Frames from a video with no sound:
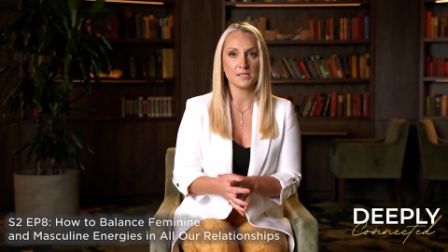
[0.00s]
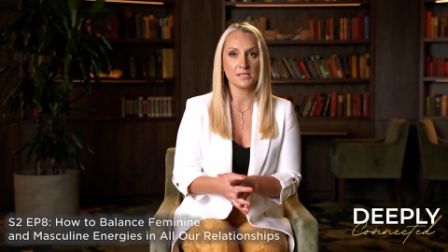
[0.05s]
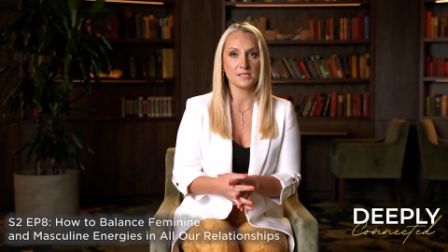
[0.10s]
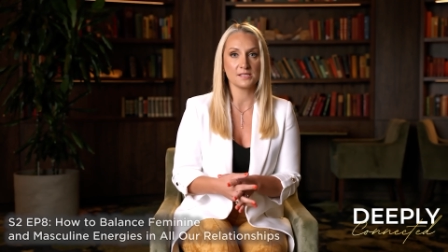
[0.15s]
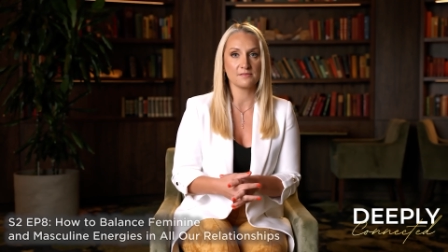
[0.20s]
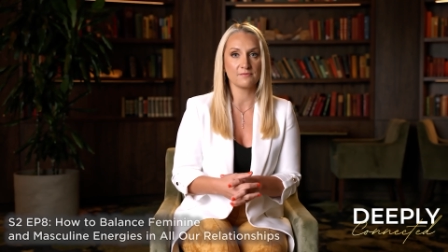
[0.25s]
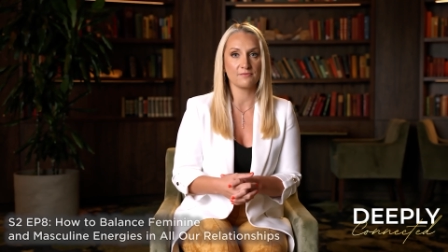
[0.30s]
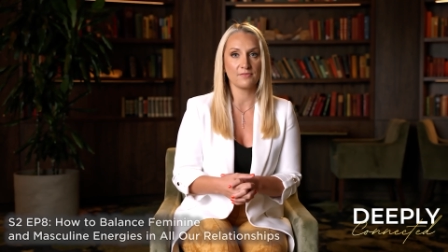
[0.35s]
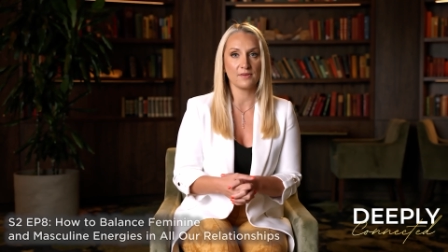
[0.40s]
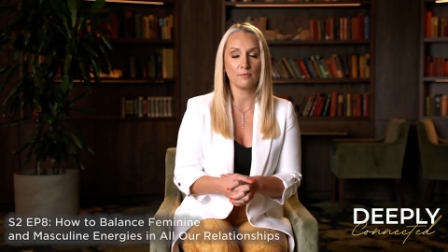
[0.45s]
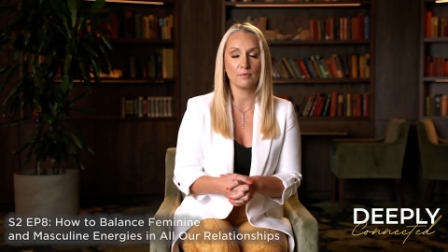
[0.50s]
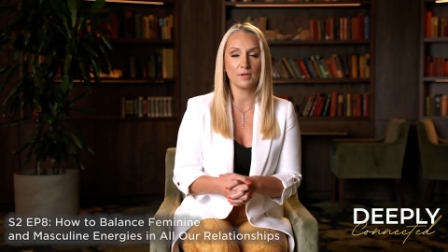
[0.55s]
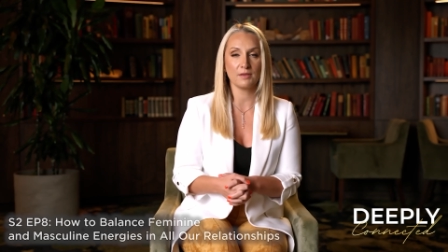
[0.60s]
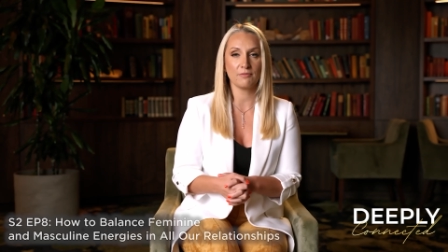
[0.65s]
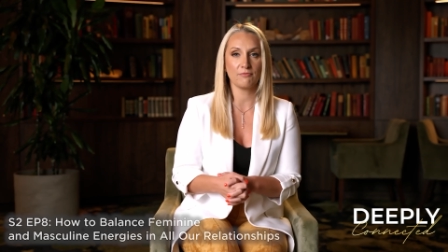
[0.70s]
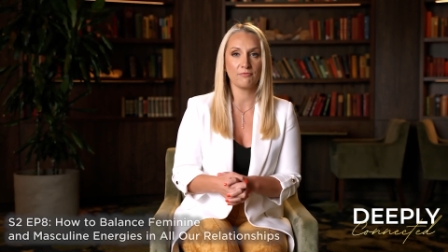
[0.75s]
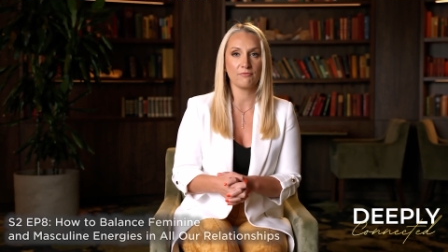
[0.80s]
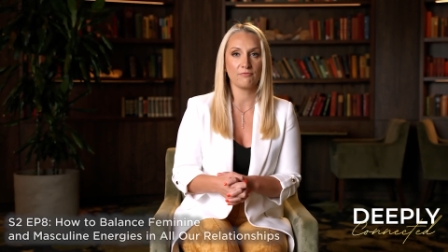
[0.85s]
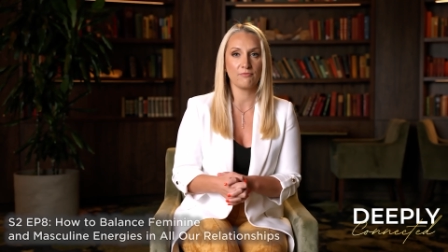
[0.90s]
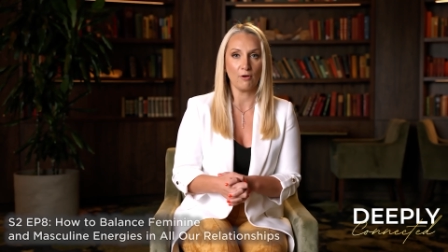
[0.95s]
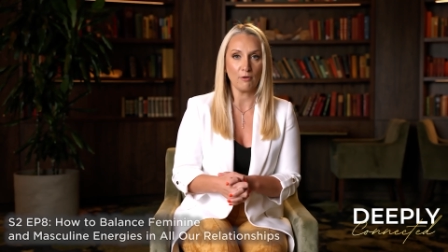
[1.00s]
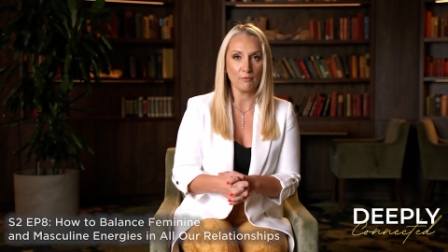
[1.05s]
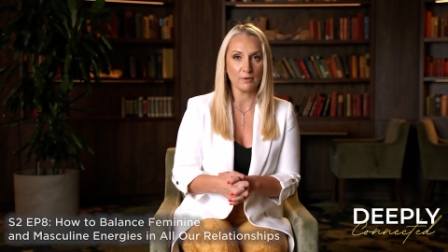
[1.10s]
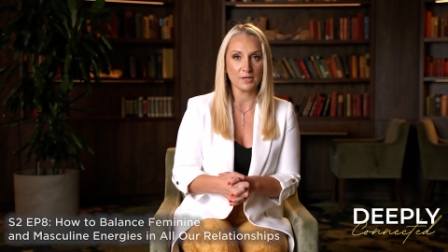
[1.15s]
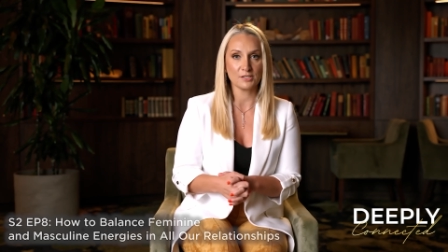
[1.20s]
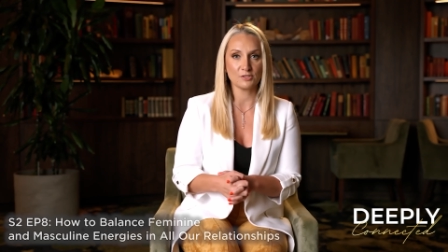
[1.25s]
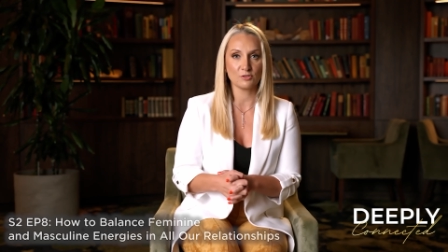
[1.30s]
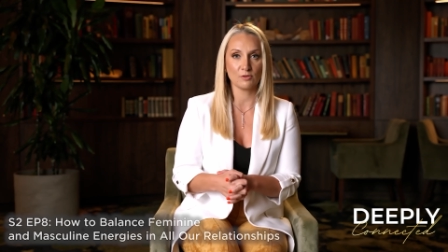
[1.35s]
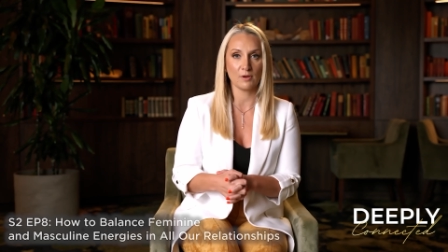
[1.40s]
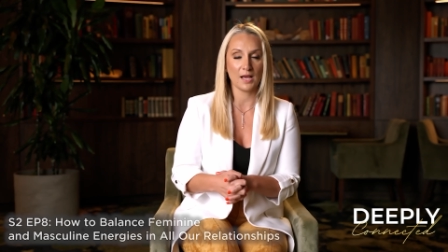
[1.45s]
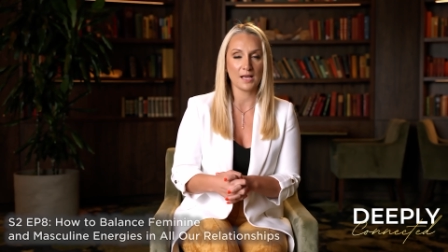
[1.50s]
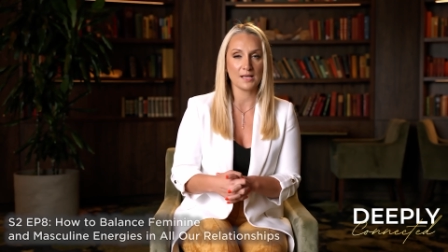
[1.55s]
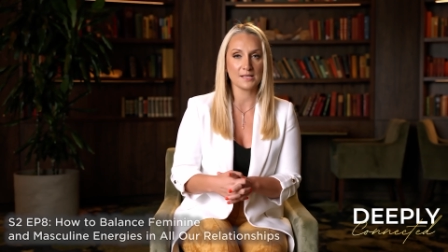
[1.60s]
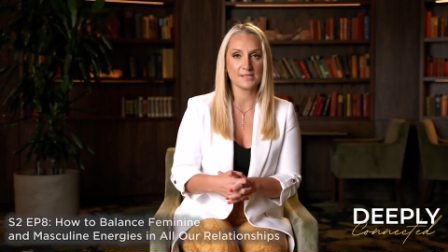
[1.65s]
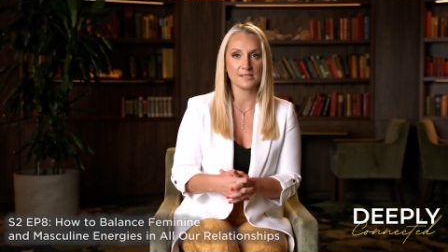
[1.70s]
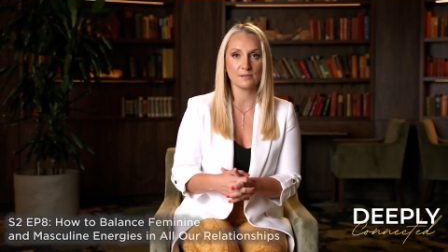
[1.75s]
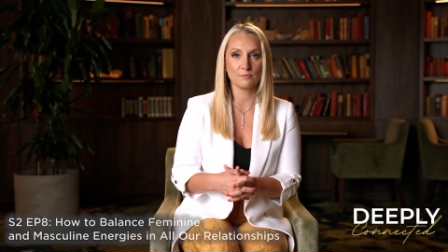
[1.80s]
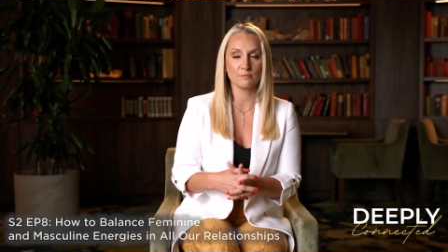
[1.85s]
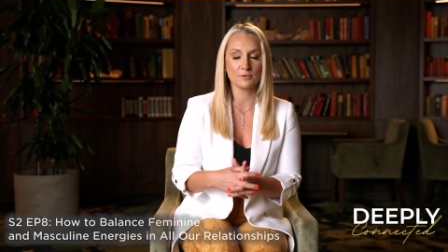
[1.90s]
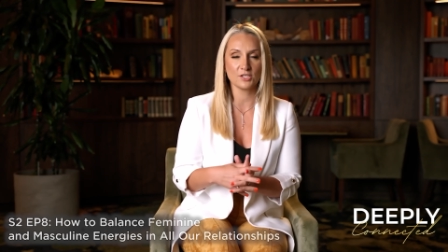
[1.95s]
it's very foreign to
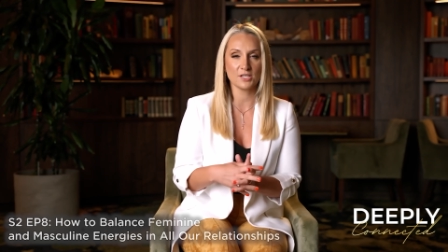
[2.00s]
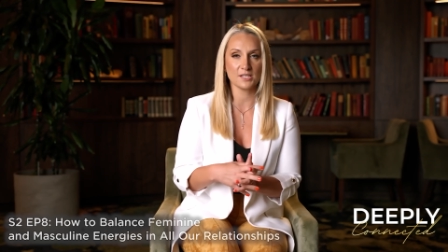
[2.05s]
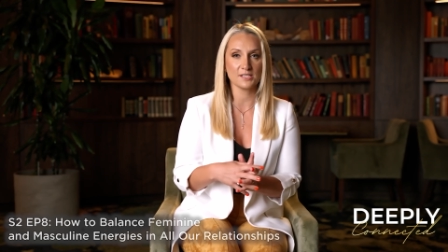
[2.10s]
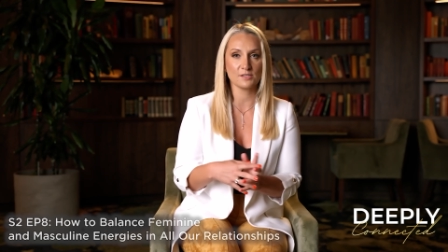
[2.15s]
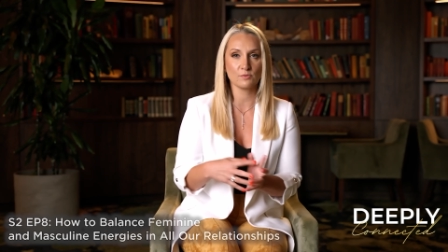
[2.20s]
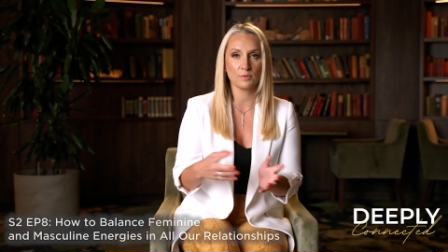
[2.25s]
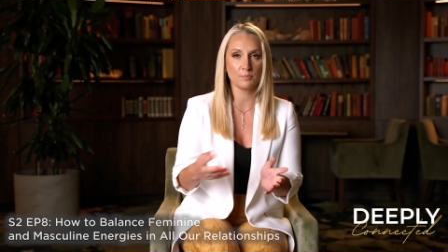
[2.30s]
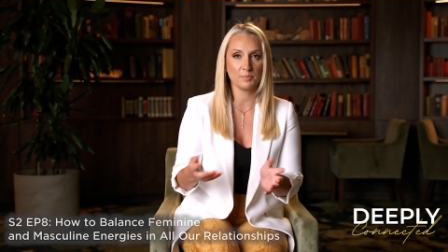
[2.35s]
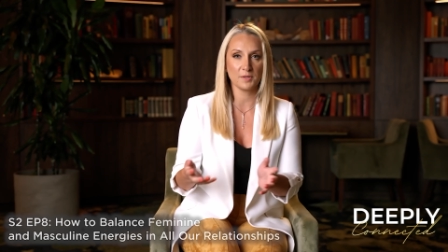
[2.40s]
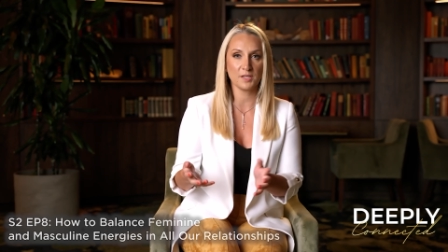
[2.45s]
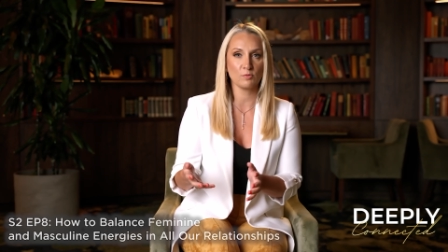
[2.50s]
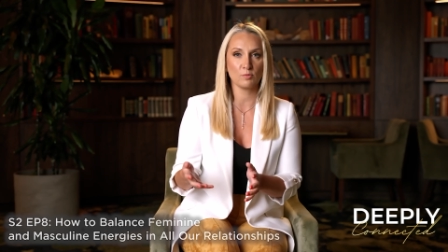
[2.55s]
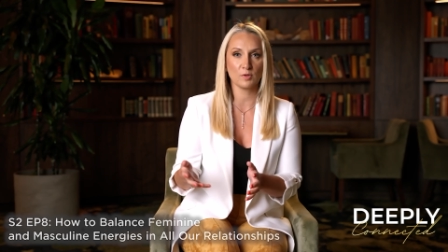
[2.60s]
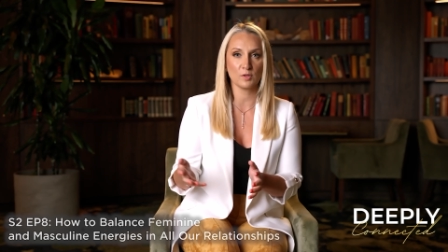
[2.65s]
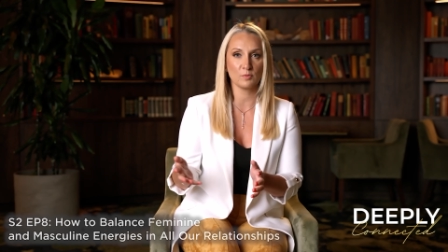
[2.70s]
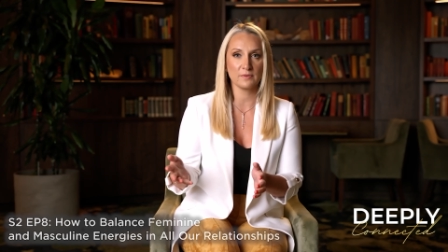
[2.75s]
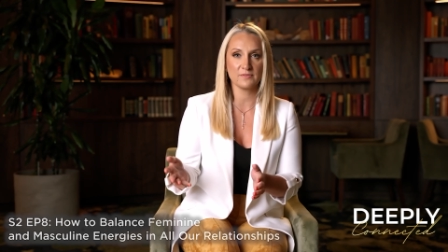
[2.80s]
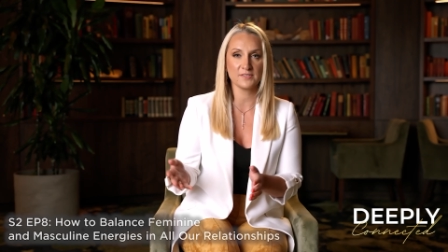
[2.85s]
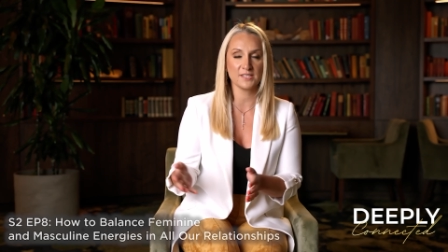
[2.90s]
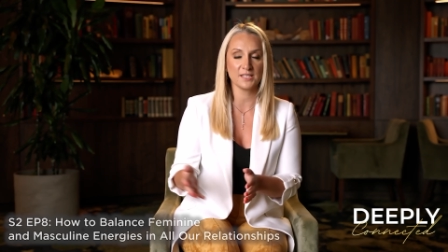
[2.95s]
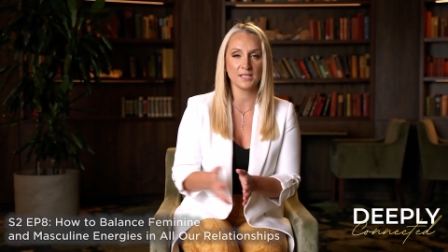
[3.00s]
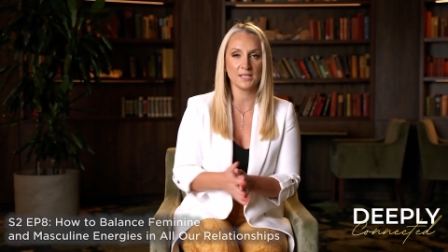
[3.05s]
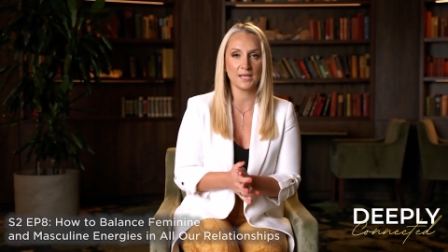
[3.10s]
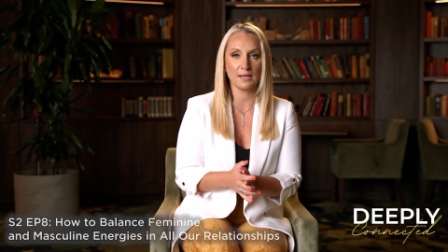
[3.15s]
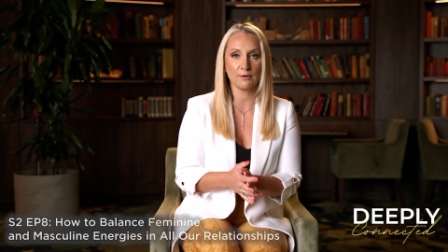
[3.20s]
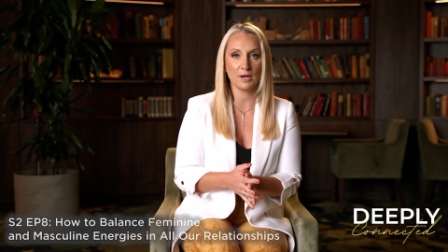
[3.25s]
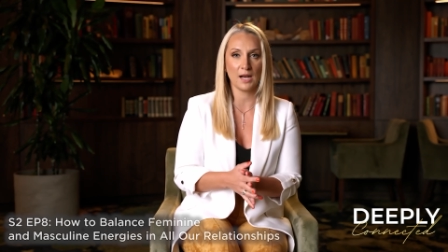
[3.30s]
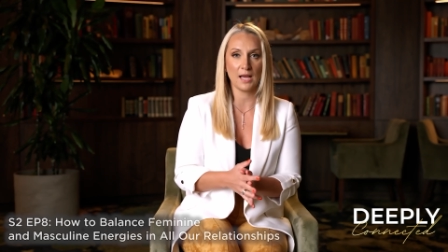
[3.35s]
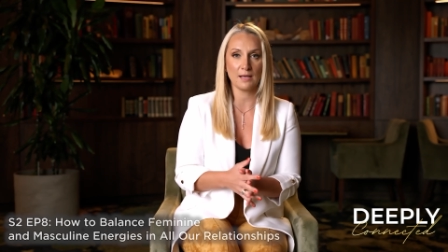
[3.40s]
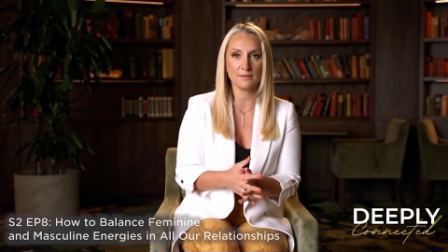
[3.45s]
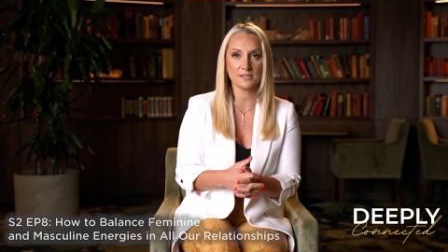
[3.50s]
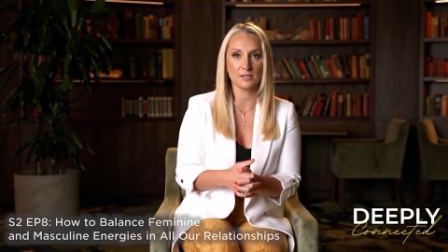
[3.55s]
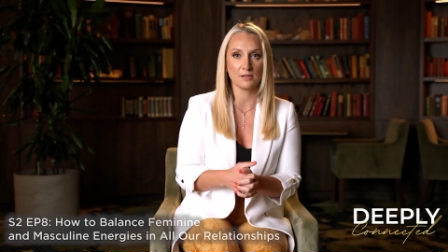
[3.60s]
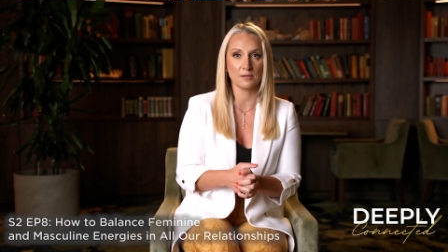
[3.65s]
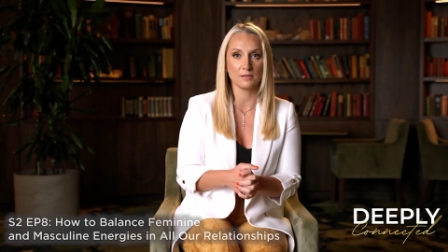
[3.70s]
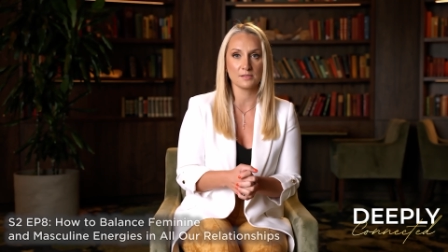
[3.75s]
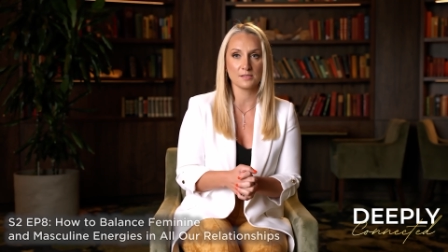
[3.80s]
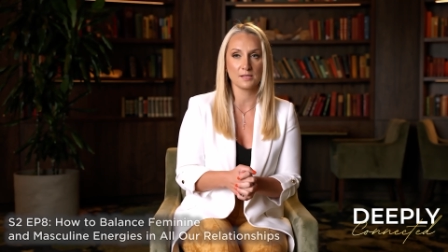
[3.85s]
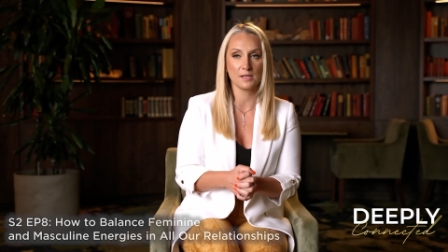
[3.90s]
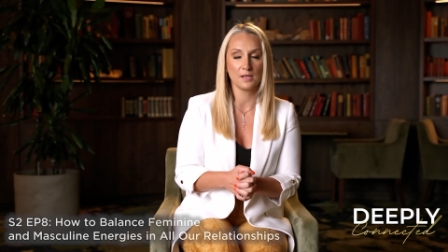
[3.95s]
us, and we just repeat what we've seen in our
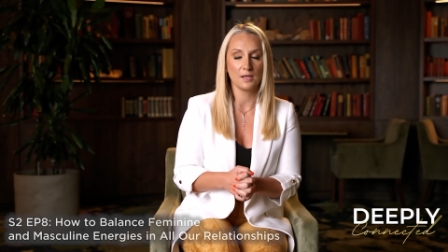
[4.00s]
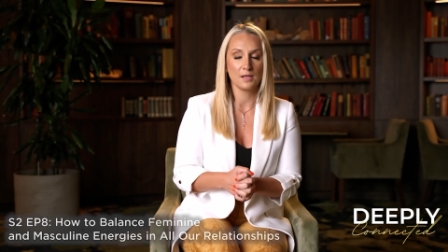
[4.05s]
households.